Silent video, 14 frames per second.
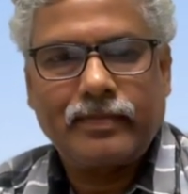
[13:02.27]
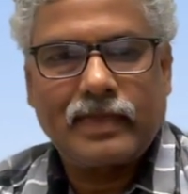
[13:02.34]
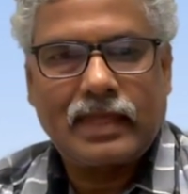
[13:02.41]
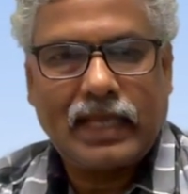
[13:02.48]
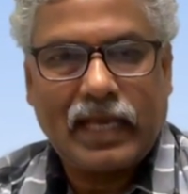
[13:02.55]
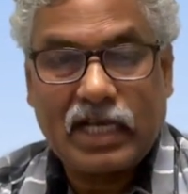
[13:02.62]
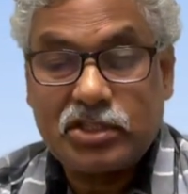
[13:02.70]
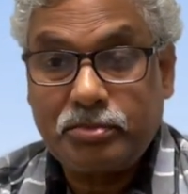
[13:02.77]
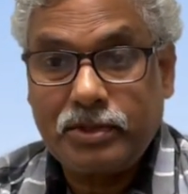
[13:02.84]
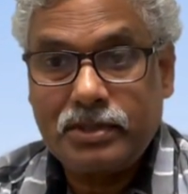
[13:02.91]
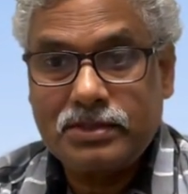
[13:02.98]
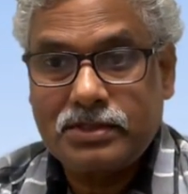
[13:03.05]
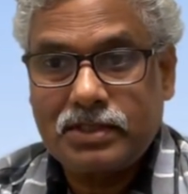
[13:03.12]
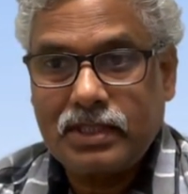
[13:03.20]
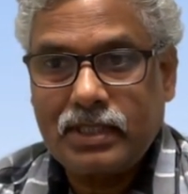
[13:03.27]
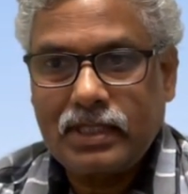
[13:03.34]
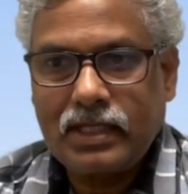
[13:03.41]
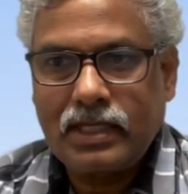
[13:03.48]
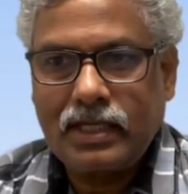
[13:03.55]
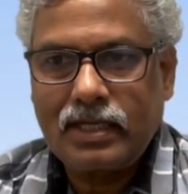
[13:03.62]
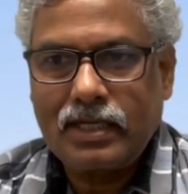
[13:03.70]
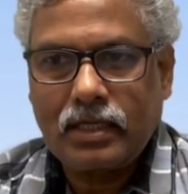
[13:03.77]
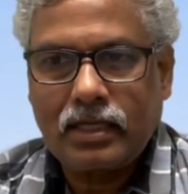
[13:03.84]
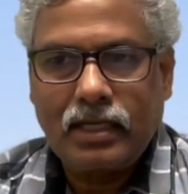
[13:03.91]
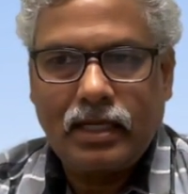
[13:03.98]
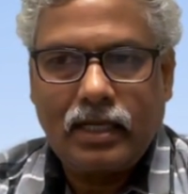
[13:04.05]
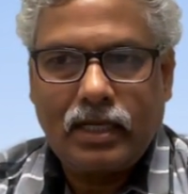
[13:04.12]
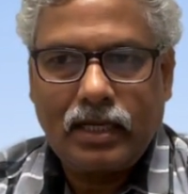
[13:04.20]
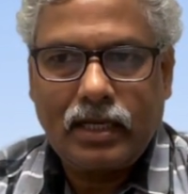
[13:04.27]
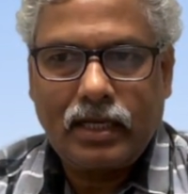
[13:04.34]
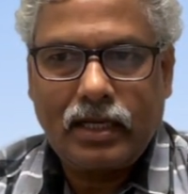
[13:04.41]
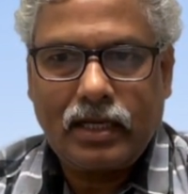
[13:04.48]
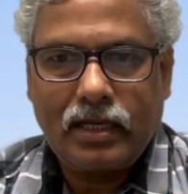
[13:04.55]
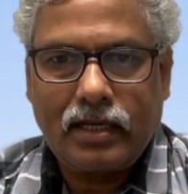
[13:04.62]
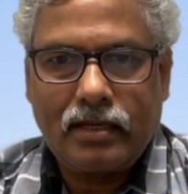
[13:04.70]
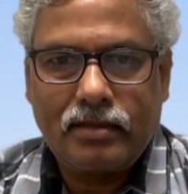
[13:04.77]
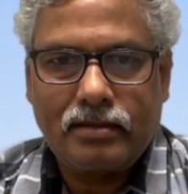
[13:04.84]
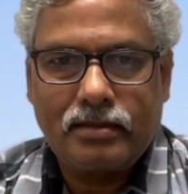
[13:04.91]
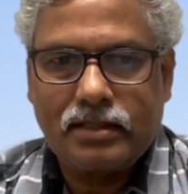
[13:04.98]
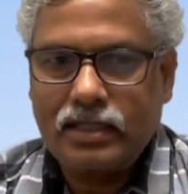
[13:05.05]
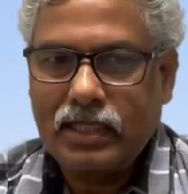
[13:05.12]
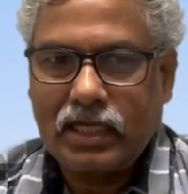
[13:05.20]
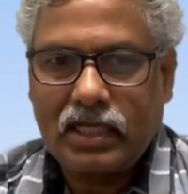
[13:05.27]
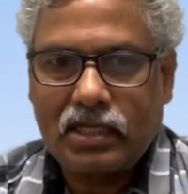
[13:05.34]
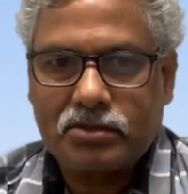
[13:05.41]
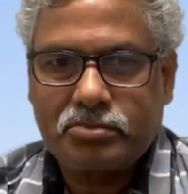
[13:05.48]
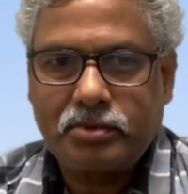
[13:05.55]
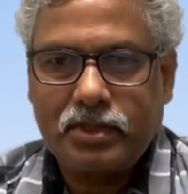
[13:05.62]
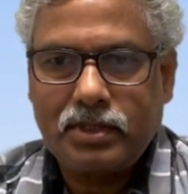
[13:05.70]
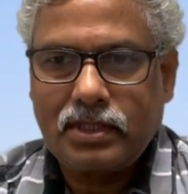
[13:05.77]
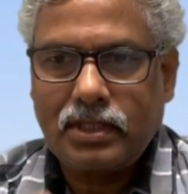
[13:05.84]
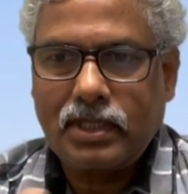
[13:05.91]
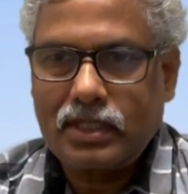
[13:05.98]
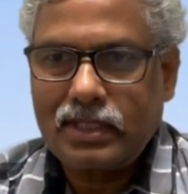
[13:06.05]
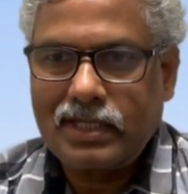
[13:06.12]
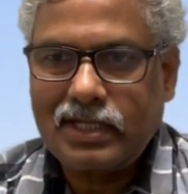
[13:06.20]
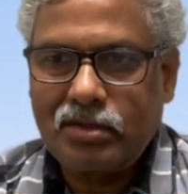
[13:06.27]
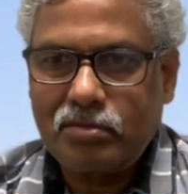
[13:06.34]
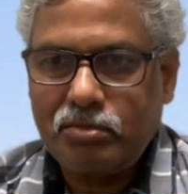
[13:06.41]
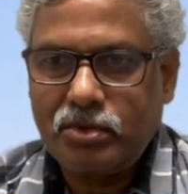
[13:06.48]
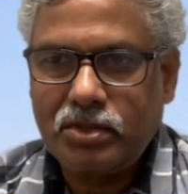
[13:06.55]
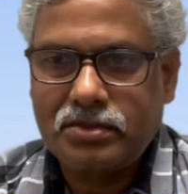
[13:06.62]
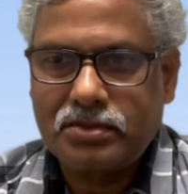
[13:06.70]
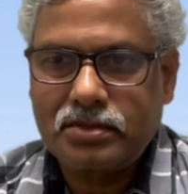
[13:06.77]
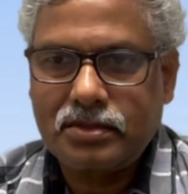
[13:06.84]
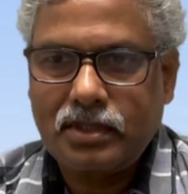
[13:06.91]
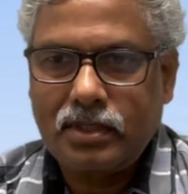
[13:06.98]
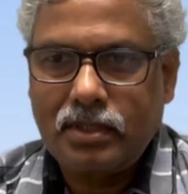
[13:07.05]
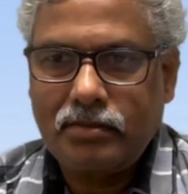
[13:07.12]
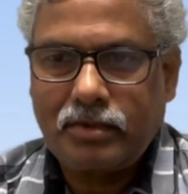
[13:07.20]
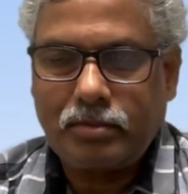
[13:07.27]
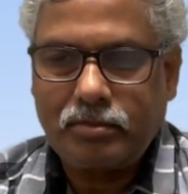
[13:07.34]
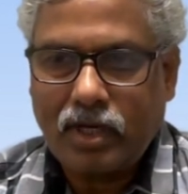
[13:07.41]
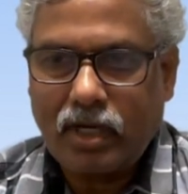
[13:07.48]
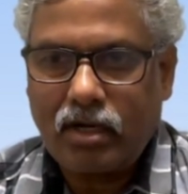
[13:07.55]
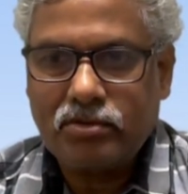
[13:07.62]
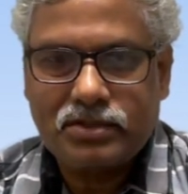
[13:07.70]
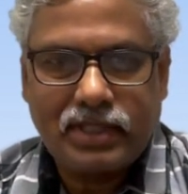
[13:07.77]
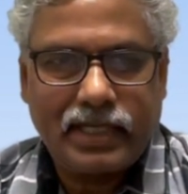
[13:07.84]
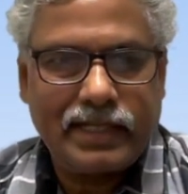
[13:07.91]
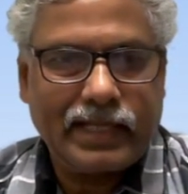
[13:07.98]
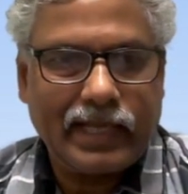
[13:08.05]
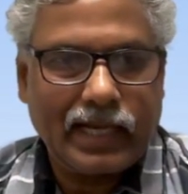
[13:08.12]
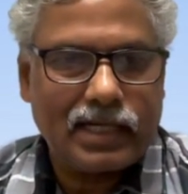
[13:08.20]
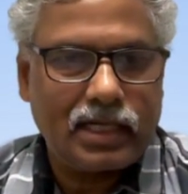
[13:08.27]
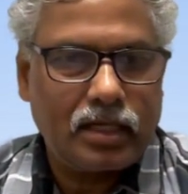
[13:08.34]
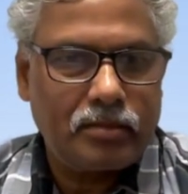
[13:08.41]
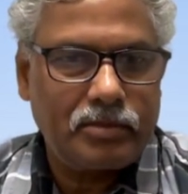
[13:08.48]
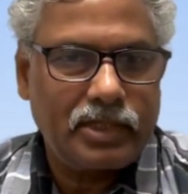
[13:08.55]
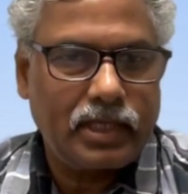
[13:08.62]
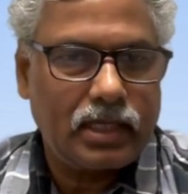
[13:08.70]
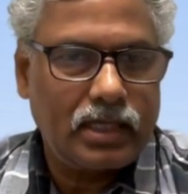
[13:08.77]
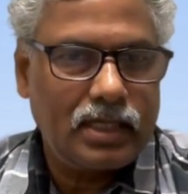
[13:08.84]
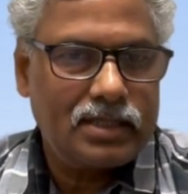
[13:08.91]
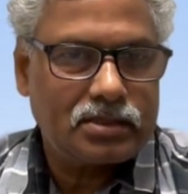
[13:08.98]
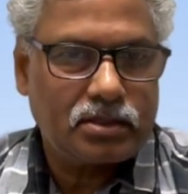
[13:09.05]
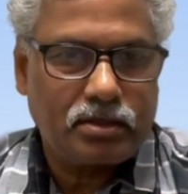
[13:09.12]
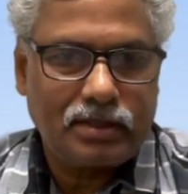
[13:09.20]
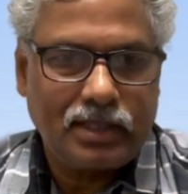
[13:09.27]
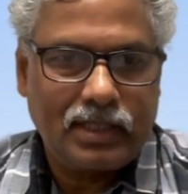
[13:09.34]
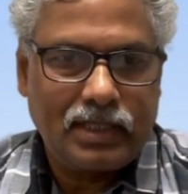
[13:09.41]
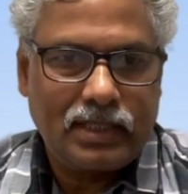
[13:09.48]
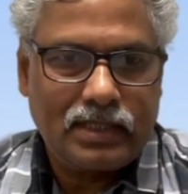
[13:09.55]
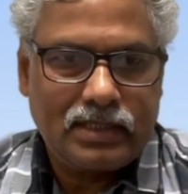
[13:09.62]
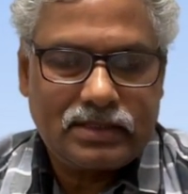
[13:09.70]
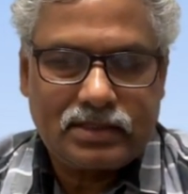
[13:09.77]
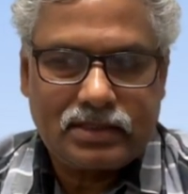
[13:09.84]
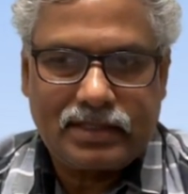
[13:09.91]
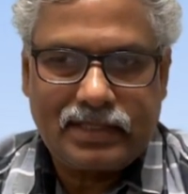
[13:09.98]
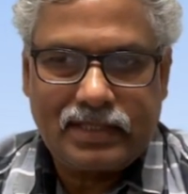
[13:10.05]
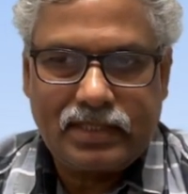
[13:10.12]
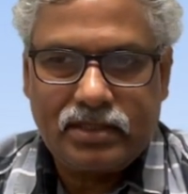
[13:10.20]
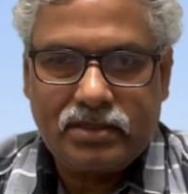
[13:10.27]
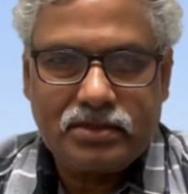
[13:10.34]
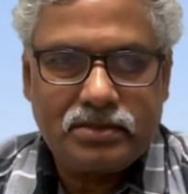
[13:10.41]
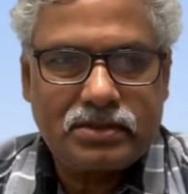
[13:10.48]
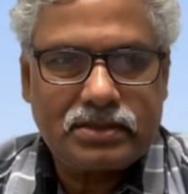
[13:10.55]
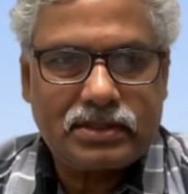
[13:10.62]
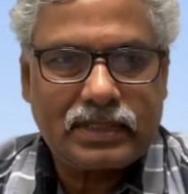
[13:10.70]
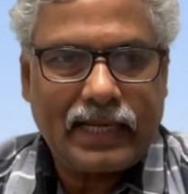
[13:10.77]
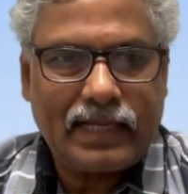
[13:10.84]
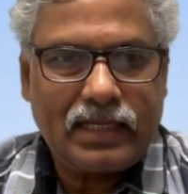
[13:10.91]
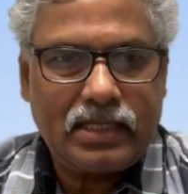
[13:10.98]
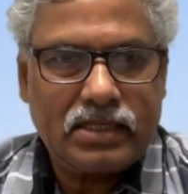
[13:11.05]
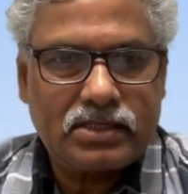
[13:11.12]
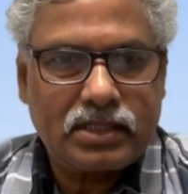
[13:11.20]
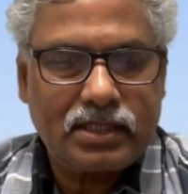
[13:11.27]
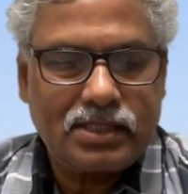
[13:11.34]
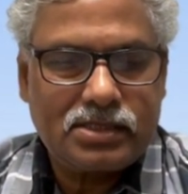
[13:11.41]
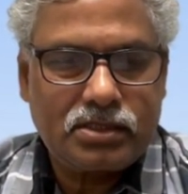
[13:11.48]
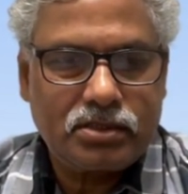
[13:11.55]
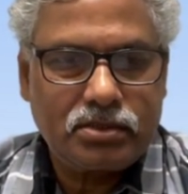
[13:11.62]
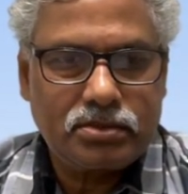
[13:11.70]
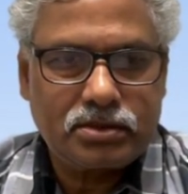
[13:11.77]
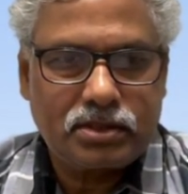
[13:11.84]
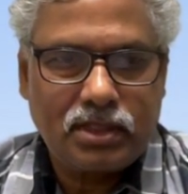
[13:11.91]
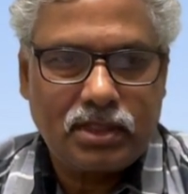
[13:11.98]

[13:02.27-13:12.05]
experts written in written books from outside the academia. So those citation issues,